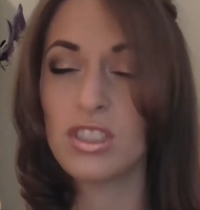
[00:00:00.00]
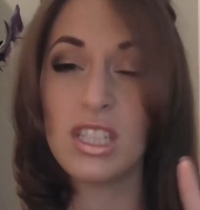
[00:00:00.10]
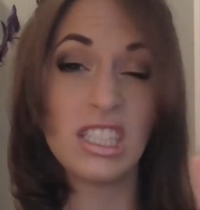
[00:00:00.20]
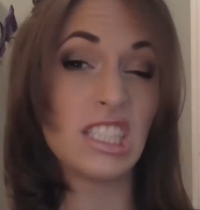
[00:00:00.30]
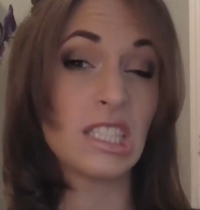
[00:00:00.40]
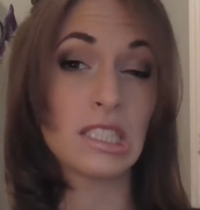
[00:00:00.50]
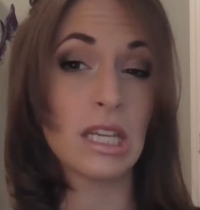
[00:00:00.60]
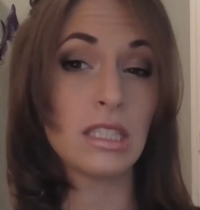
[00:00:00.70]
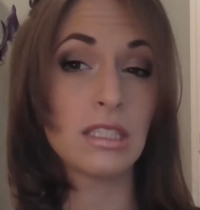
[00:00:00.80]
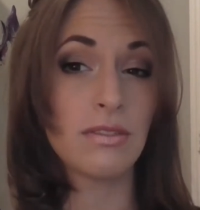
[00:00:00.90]
a sixth
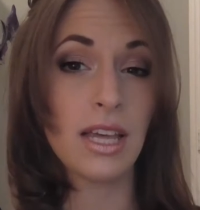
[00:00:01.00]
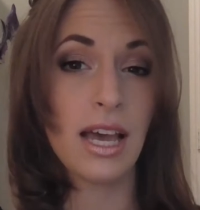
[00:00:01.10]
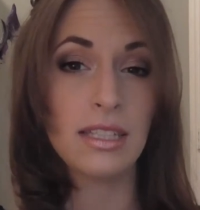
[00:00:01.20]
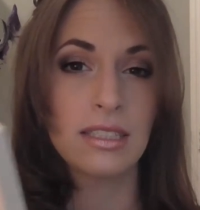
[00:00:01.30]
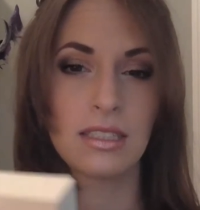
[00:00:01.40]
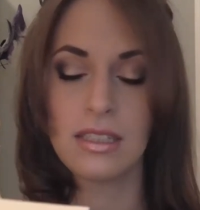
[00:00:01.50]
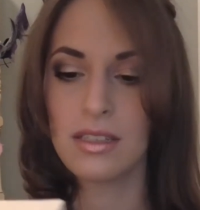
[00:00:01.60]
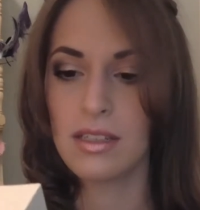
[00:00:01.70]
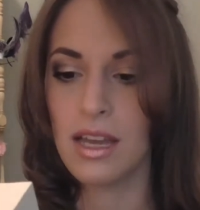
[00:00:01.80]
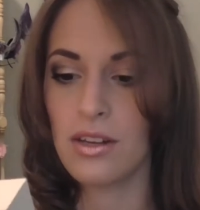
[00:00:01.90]
sense of that.
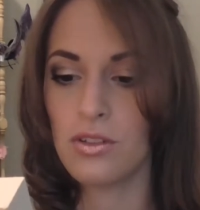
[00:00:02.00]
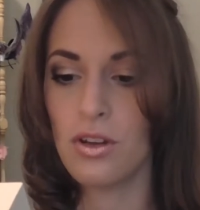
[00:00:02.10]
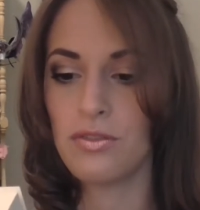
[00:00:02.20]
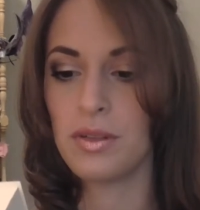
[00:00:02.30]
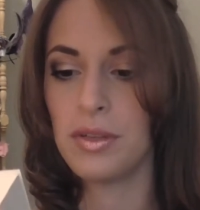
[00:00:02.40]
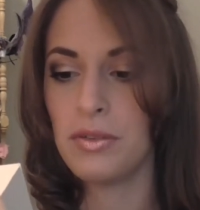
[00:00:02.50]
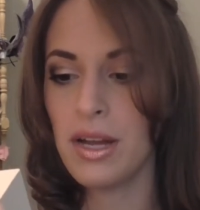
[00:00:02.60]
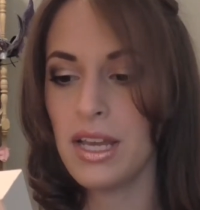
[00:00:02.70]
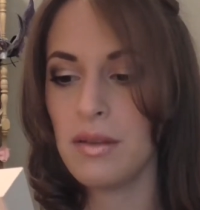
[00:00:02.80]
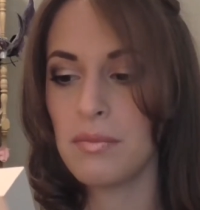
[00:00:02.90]
I don't know if it'll be
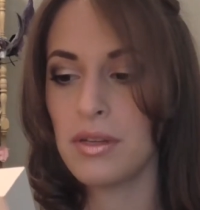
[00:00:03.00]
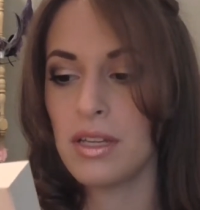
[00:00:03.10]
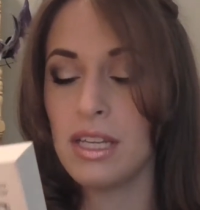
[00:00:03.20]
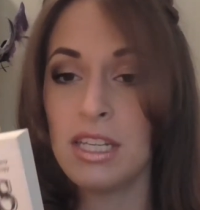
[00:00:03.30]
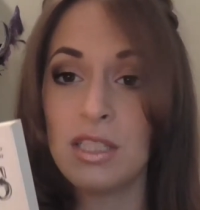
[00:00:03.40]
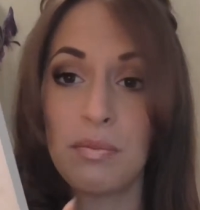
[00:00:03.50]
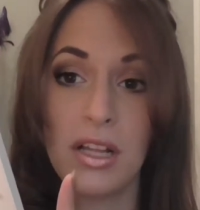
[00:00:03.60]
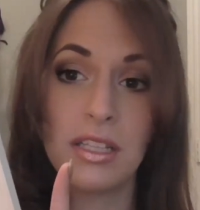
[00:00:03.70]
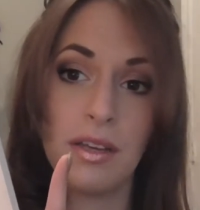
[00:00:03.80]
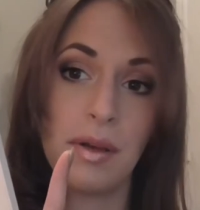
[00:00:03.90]
right, but it is
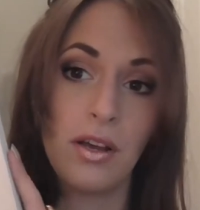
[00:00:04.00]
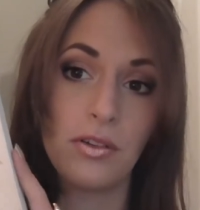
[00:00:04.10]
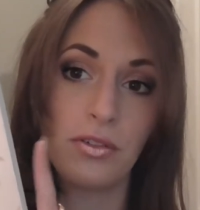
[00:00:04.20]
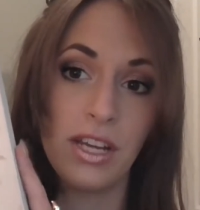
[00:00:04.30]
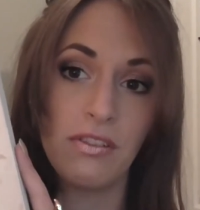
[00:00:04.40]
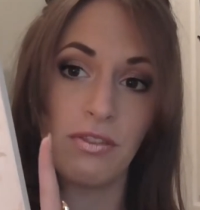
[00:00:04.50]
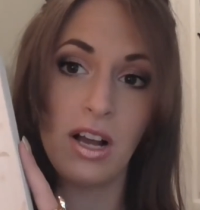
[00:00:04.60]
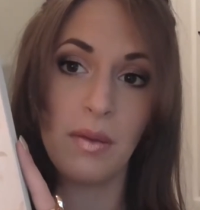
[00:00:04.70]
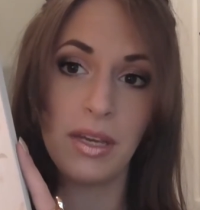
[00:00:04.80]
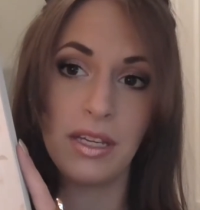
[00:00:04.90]
bluntly about grave
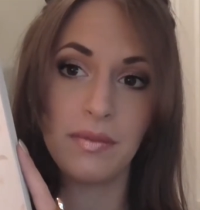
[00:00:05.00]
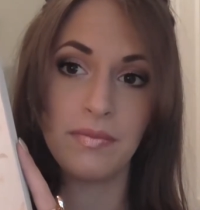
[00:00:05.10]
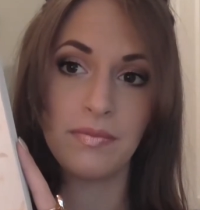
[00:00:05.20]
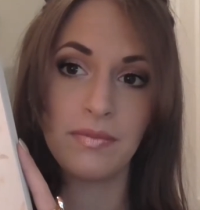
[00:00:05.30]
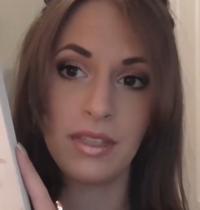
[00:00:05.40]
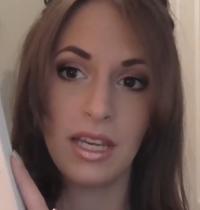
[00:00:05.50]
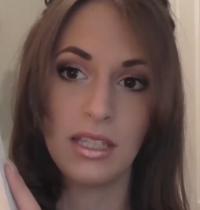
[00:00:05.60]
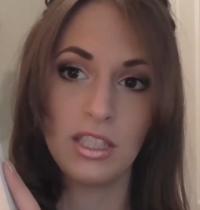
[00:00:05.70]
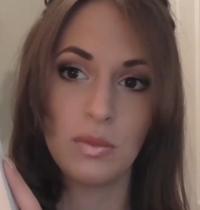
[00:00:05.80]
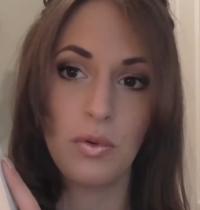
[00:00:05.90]
robbing
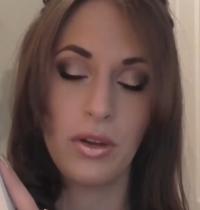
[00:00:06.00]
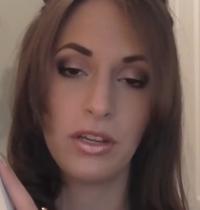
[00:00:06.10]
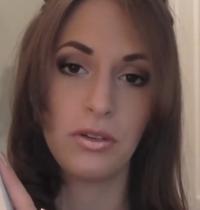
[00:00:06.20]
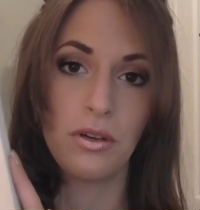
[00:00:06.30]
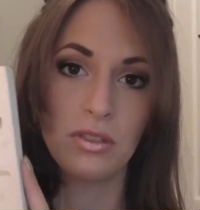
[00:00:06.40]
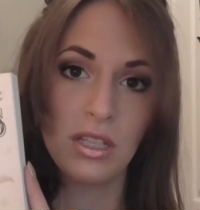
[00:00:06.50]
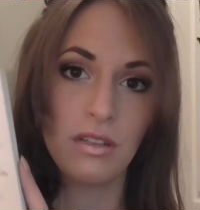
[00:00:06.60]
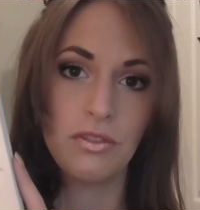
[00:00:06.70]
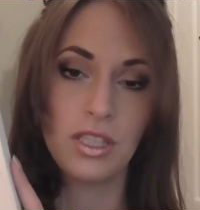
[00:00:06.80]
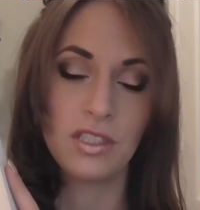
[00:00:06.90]
and this boy who goes to
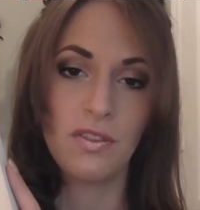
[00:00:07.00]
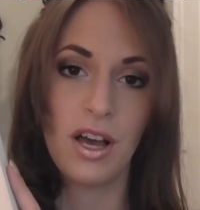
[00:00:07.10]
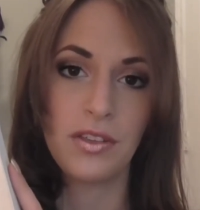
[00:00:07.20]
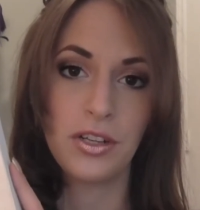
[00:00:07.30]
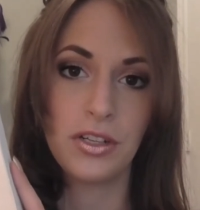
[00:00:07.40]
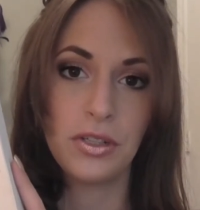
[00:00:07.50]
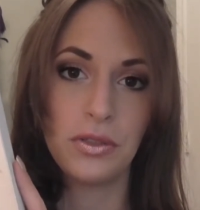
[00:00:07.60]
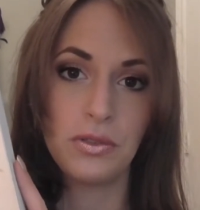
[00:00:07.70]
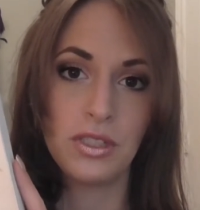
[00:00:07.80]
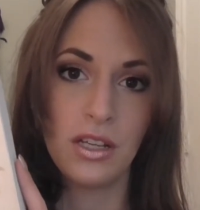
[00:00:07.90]
live with his father
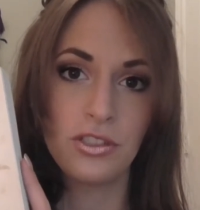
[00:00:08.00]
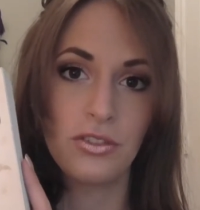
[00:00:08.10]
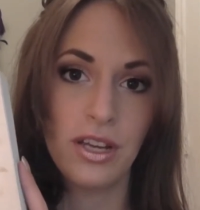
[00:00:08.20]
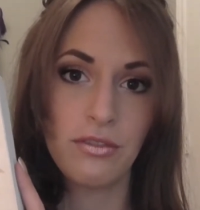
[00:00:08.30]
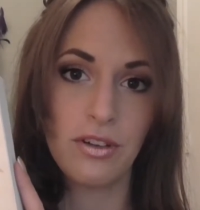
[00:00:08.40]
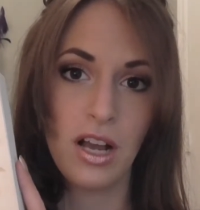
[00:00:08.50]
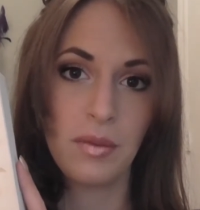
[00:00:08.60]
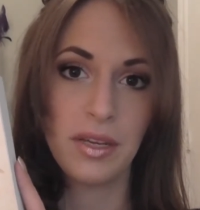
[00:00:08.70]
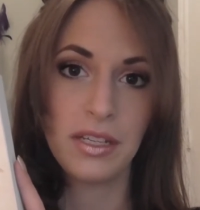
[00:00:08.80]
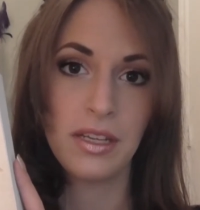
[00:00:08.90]
who does grave
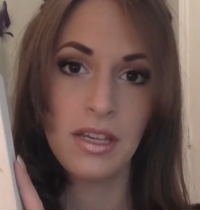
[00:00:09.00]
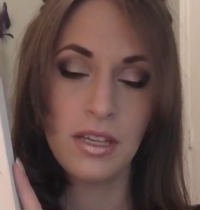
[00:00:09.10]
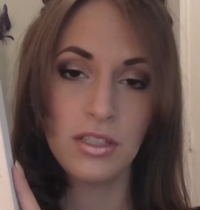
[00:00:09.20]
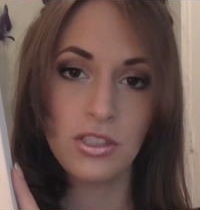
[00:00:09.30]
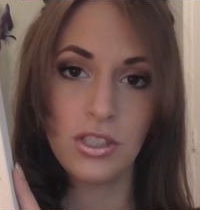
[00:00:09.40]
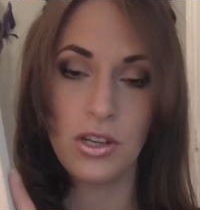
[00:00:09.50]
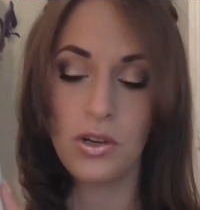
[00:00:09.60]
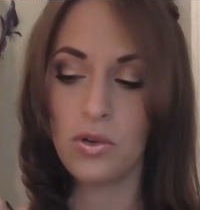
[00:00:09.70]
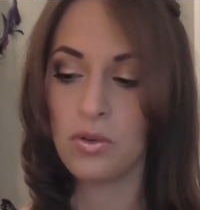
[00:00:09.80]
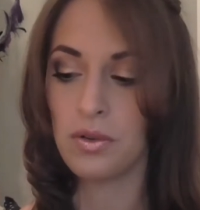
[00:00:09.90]
robbing.
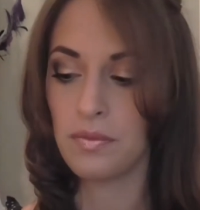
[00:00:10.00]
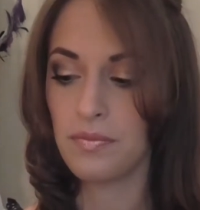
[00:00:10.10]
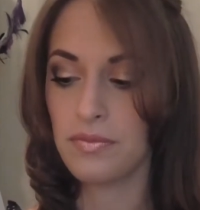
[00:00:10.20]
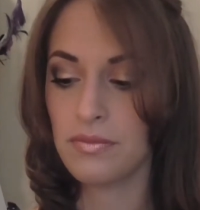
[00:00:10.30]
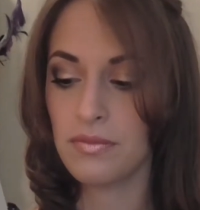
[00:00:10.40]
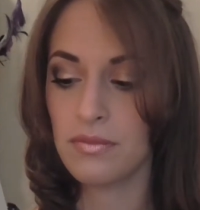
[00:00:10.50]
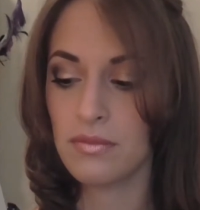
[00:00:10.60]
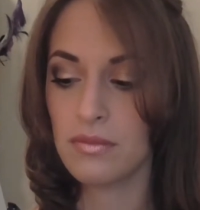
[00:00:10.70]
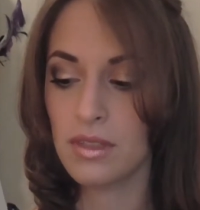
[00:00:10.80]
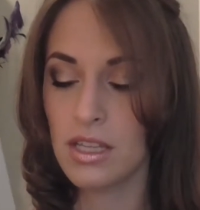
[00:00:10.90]
So
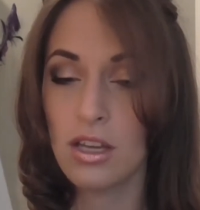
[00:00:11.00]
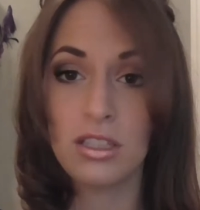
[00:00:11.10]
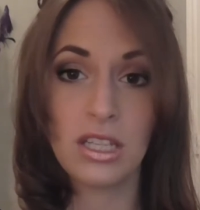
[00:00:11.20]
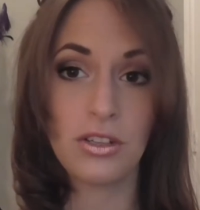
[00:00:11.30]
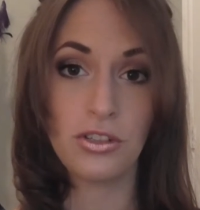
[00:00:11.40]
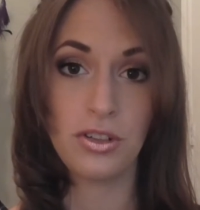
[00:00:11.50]
I thought it sounded